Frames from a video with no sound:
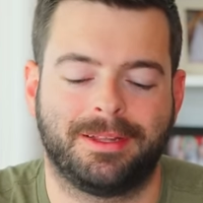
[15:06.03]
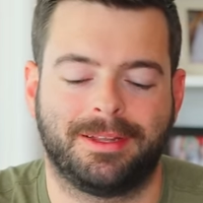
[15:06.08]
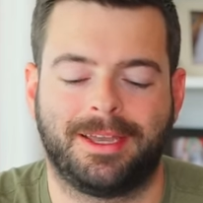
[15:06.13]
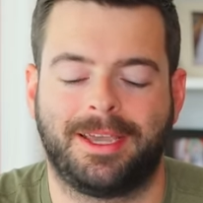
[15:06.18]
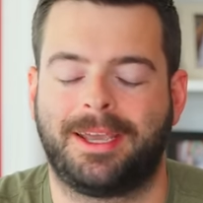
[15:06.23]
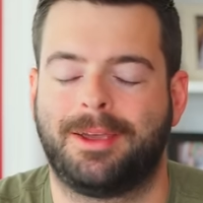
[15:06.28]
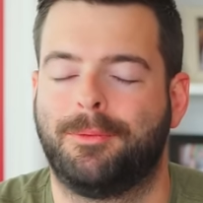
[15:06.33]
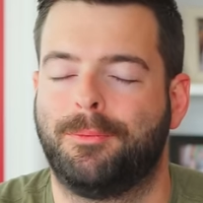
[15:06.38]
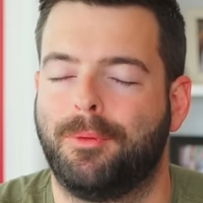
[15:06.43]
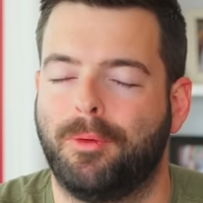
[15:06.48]

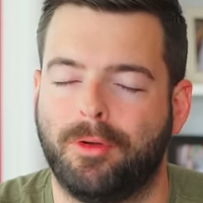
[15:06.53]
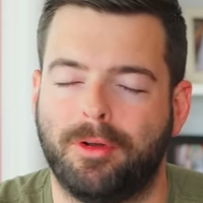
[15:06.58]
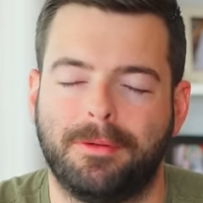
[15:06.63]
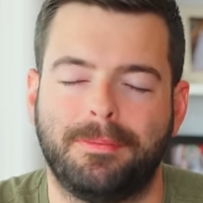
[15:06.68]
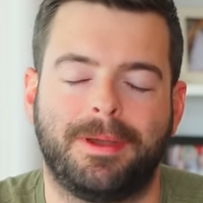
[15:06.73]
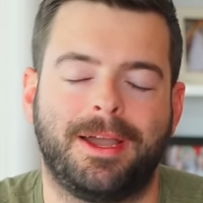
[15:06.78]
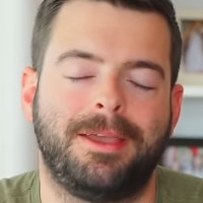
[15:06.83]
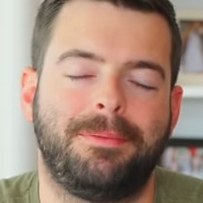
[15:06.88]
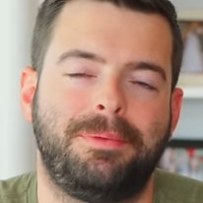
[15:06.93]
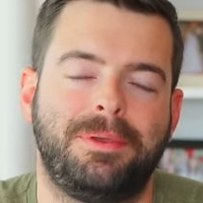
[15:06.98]
Like warm
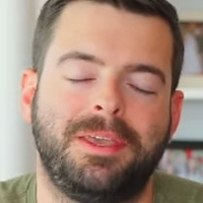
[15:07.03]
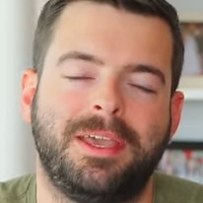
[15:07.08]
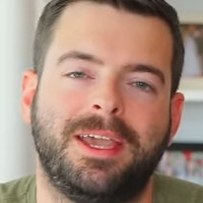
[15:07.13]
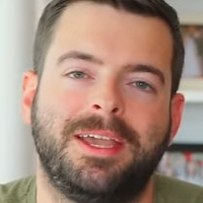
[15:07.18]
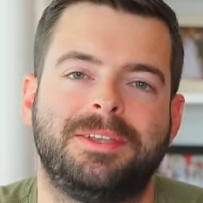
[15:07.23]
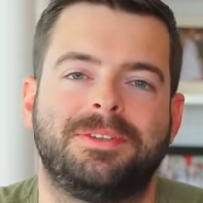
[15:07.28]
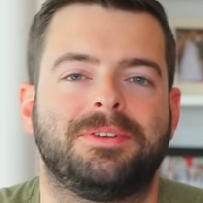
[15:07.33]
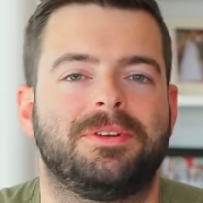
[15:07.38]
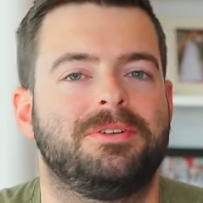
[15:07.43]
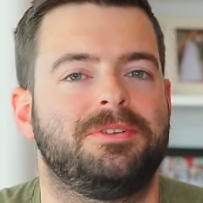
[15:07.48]

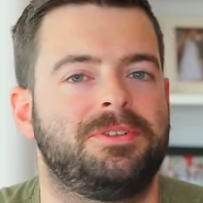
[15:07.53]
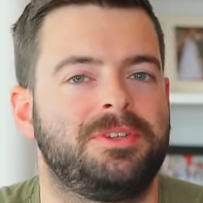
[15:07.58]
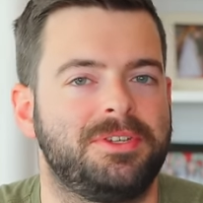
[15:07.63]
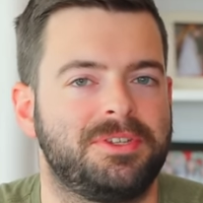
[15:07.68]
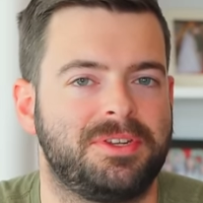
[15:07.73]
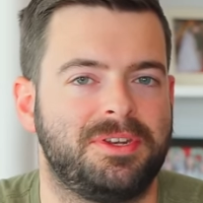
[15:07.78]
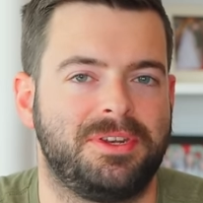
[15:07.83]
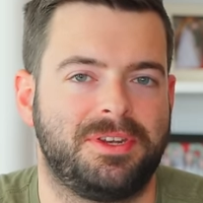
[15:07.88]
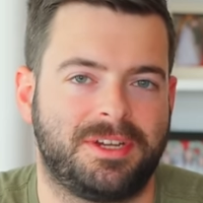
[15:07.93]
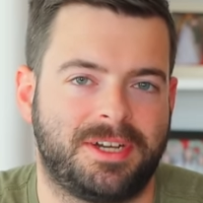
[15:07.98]
IPAs are
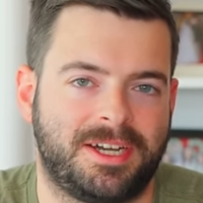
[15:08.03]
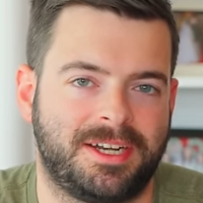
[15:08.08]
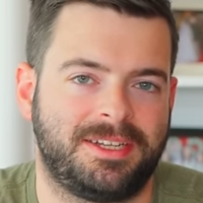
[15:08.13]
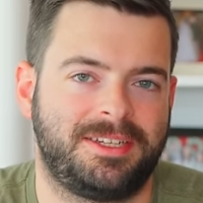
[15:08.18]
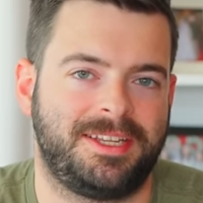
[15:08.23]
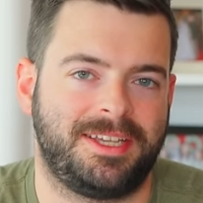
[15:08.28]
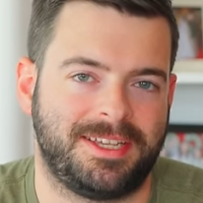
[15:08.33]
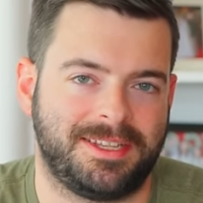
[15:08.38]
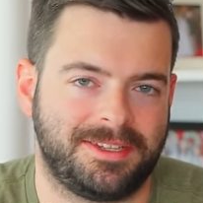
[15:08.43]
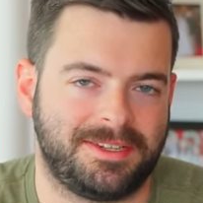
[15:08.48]
just
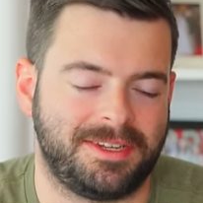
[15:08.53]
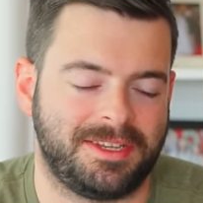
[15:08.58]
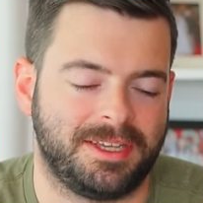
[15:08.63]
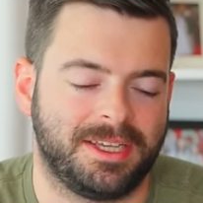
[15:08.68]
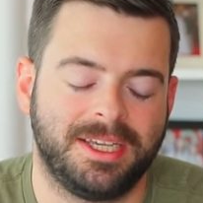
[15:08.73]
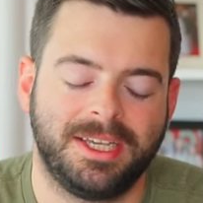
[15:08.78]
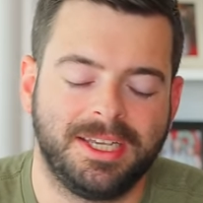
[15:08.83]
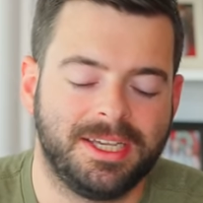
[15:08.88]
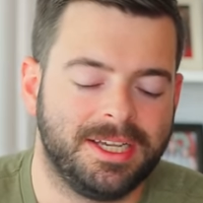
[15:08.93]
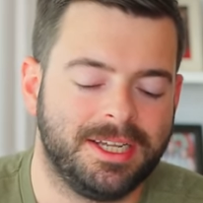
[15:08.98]
not tasty.
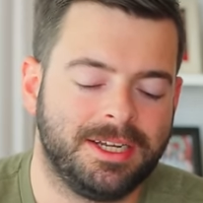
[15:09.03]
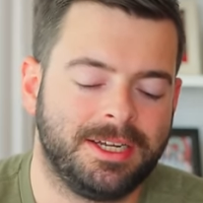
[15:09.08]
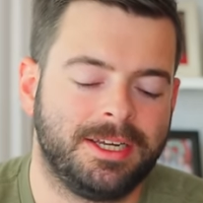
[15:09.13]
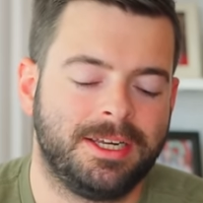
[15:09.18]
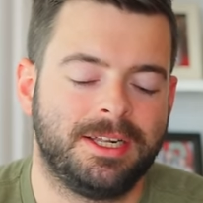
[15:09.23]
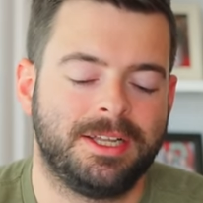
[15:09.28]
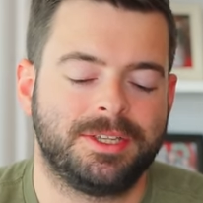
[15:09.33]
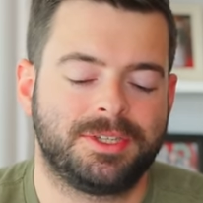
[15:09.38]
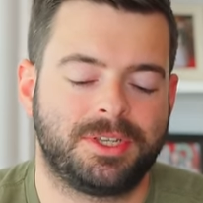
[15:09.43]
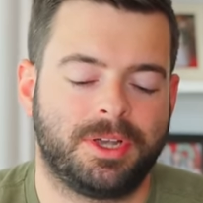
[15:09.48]

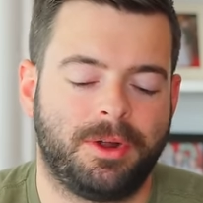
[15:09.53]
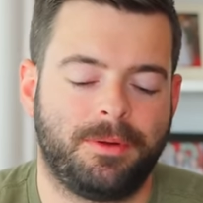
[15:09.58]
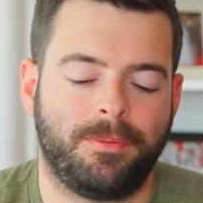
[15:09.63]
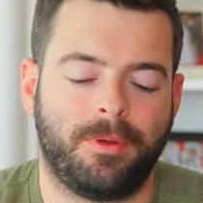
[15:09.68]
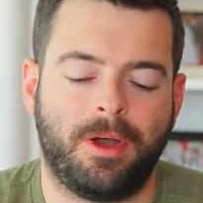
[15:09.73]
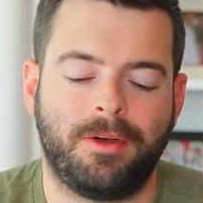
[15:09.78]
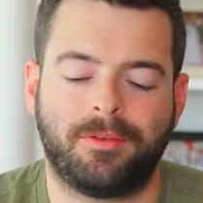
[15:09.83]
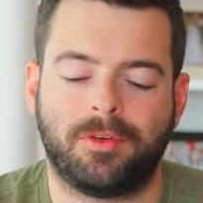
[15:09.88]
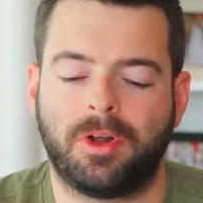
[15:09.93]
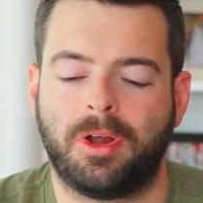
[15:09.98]
So
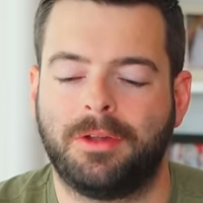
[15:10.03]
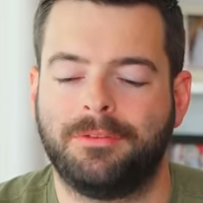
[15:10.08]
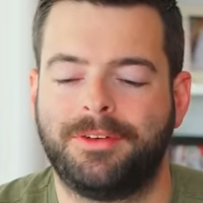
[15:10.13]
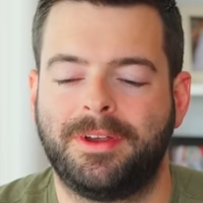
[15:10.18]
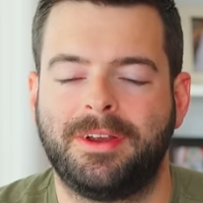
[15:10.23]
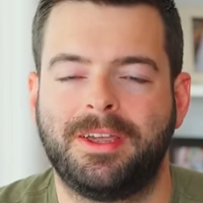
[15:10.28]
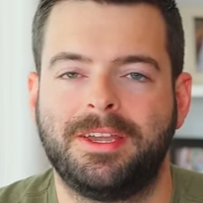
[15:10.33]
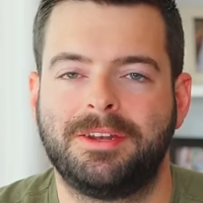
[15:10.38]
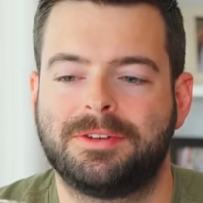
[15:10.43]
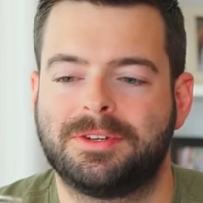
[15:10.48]
overall,
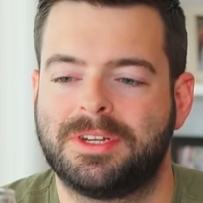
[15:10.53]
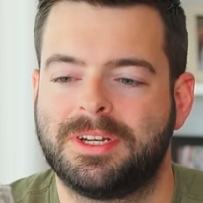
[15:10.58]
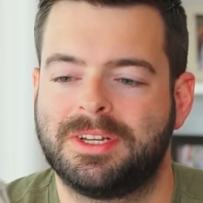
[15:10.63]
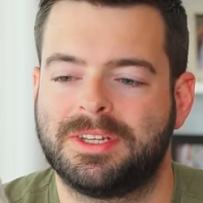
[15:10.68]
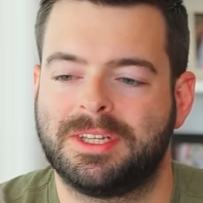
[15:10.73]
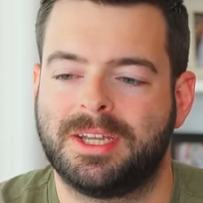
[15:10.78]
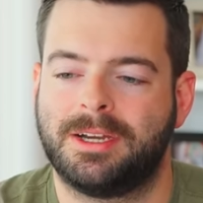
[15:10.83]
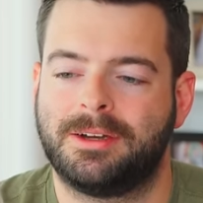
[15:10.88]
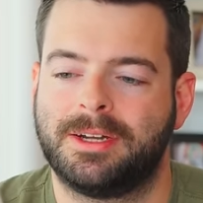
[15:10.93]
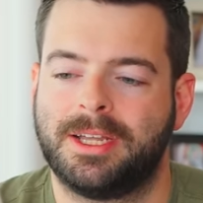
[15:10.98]
very interesting to
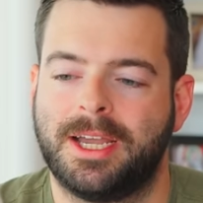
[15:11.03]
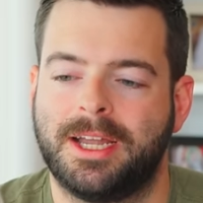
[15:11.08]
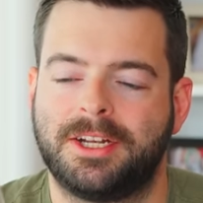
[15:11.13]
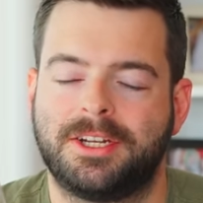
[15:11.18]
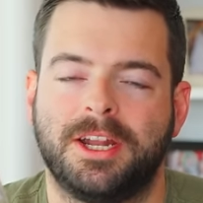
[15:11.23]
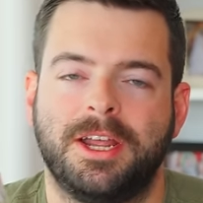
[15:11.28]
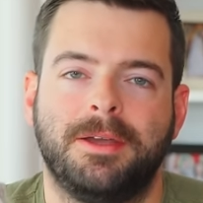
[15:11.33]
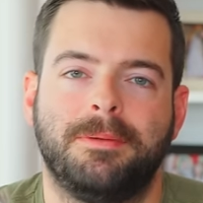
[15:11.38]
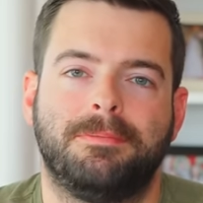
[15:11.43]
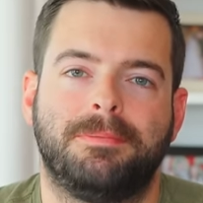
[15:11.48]
see how it
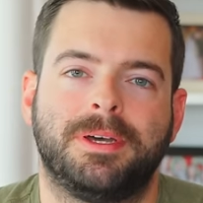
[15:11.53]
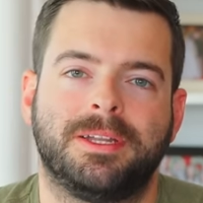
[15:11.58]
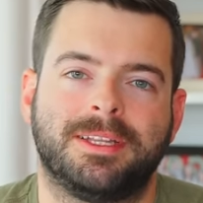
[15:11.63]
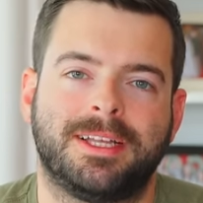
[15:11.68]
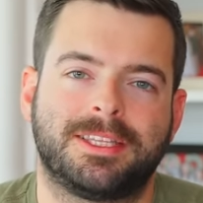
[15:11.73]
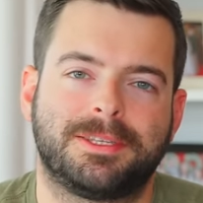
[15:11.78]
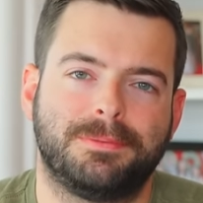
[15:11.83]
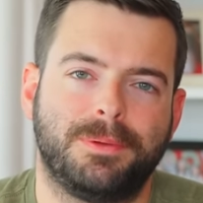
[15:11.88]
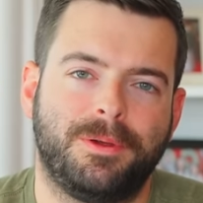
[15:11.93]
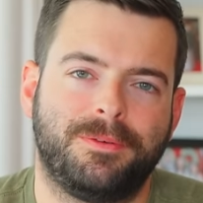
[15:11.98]
aged, but
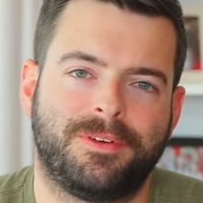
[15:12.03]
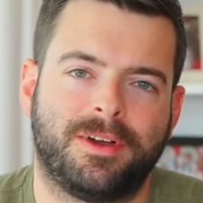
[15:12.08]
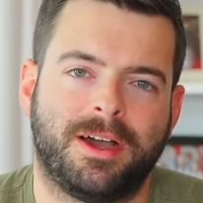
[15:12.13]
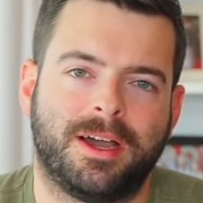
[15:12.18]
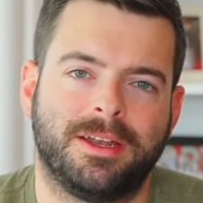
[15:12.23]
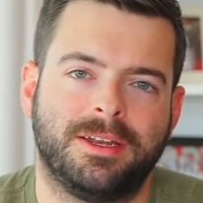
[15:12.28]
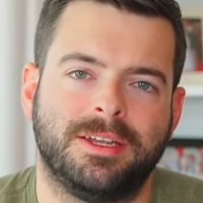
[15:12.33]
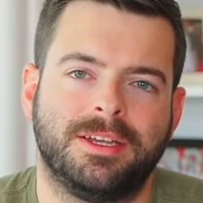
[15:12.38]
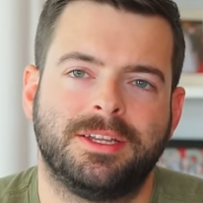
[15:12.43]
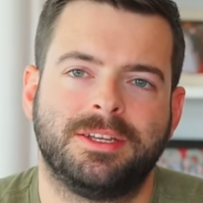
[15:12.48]
let's move
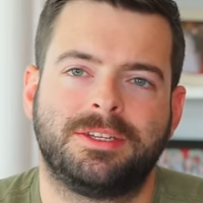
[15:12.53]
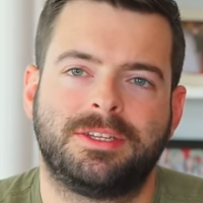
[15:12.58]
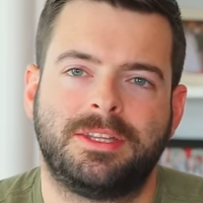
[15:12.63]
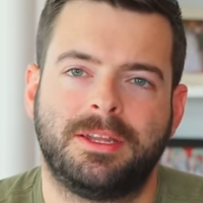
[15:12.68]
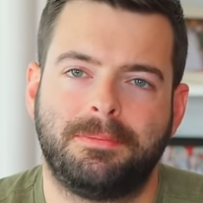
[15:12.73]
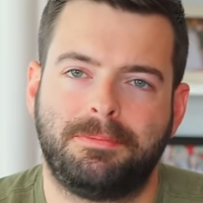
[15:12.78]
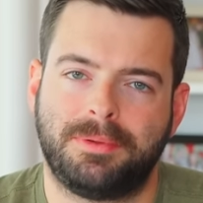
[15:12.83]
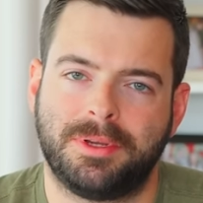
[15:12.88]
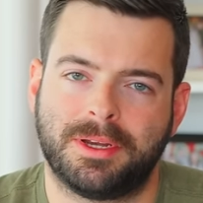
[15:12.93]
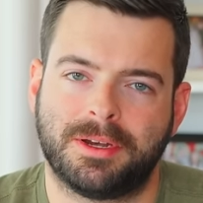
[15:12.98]
on to
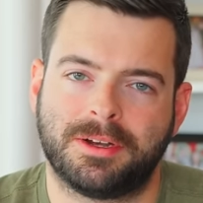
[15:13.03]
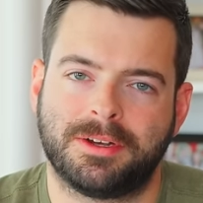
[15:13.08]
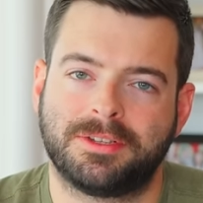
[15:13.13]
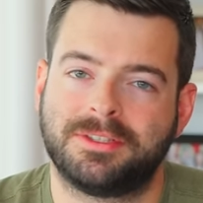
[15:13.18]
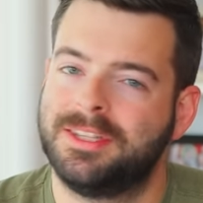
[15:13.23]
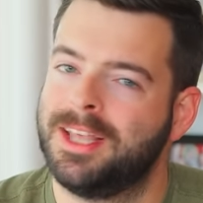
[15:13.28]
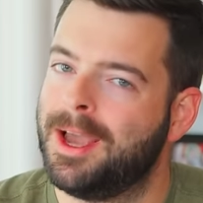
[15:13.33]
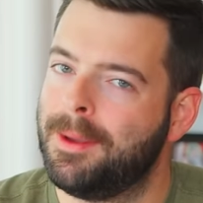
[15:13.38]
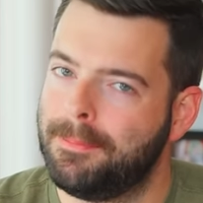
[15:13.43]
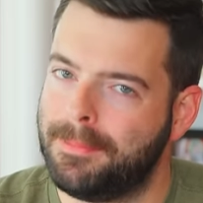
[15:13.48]
the
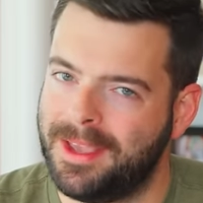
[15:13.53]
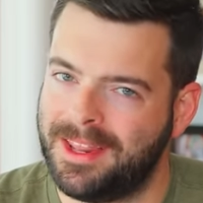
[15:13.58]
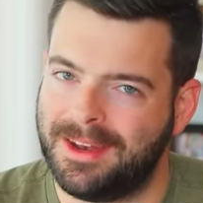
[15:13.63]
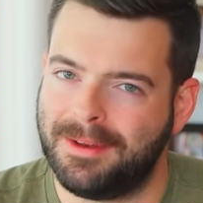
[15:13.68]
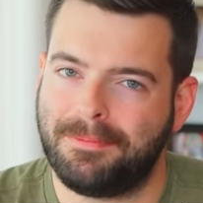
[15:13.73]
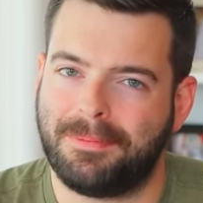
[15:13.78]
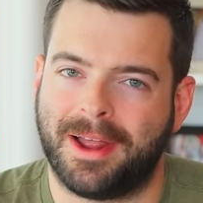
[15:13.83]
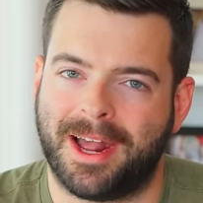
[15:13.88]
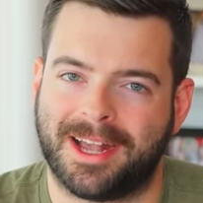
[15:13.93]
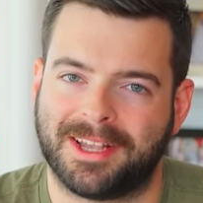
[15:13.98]
beers that made
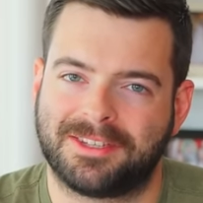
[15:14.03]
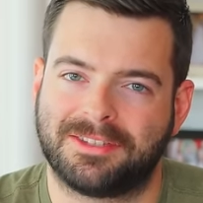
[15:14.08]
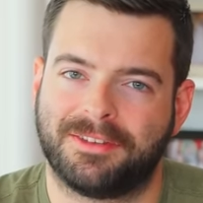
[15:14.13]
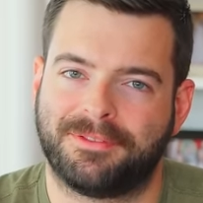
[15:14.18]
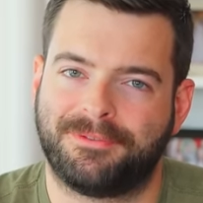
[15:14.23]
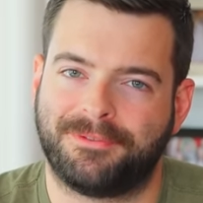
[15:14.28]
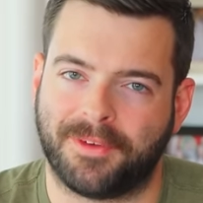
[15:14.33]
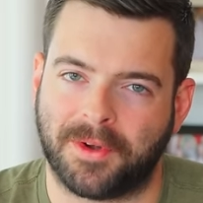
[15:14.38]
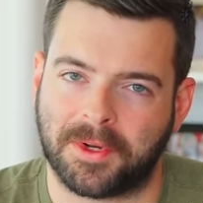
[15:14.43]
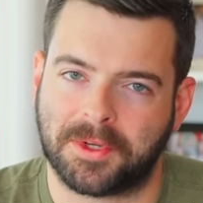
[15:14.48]
it past the
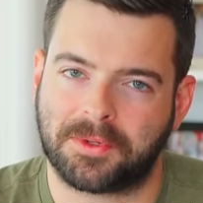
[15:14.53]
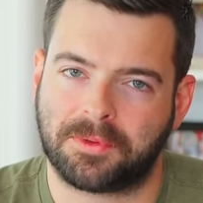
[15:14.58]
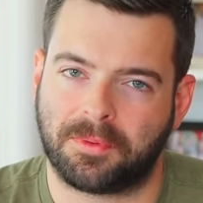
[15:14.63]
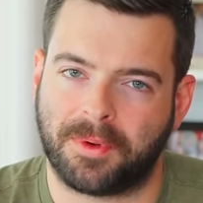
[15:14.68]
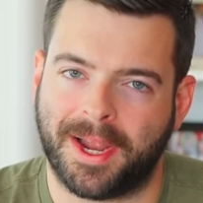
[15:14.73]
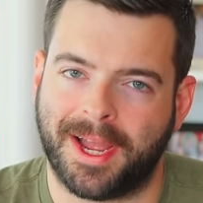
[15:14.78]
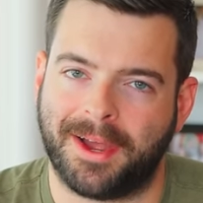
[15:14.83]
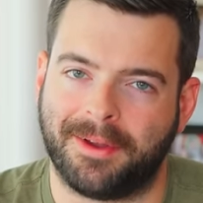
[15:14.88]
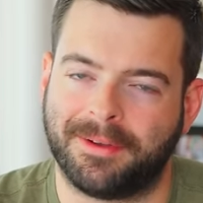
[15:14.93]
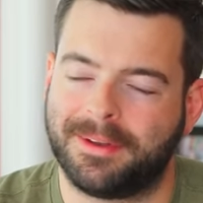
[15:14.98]
first
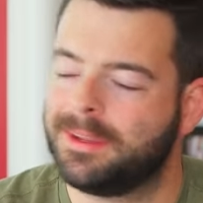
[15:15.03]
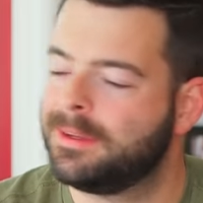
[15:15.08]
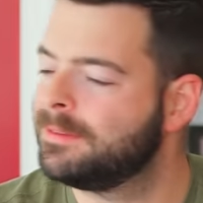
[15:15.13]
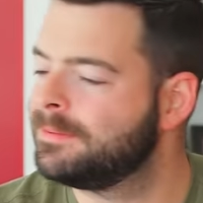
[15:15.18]
round.